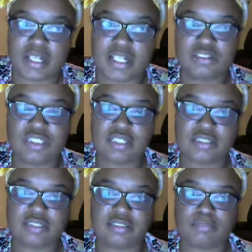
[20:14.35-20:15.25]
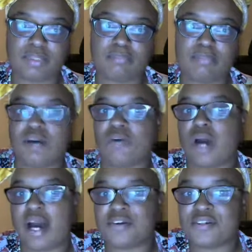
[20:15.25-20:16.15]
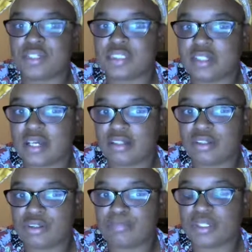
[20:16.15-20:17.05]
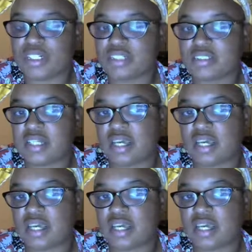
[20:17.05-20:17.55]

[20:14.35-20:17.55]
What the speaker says: And can you tell us a little bit about how you're selecting your books